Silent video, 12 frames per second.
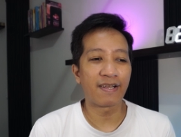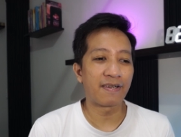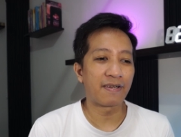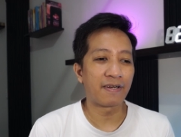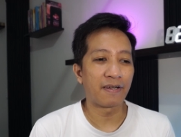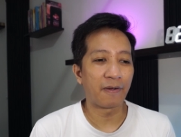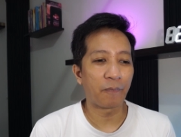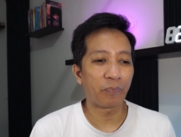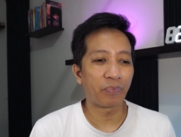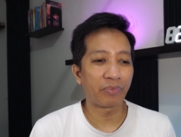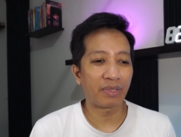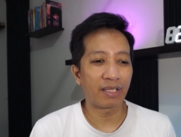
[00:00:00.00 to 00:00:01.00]
uh,
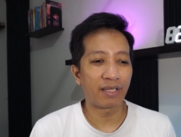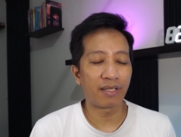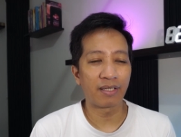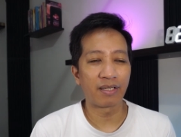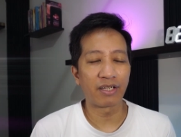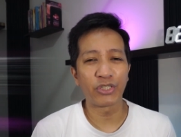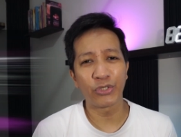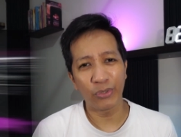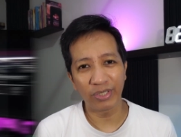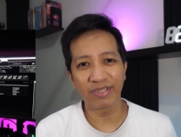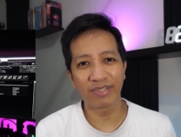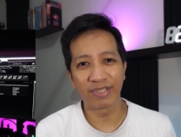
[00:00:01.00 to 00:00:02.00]
uh,
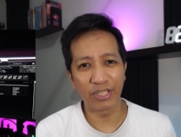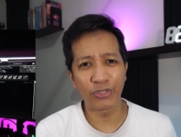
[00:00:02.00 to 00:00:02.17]
shorts the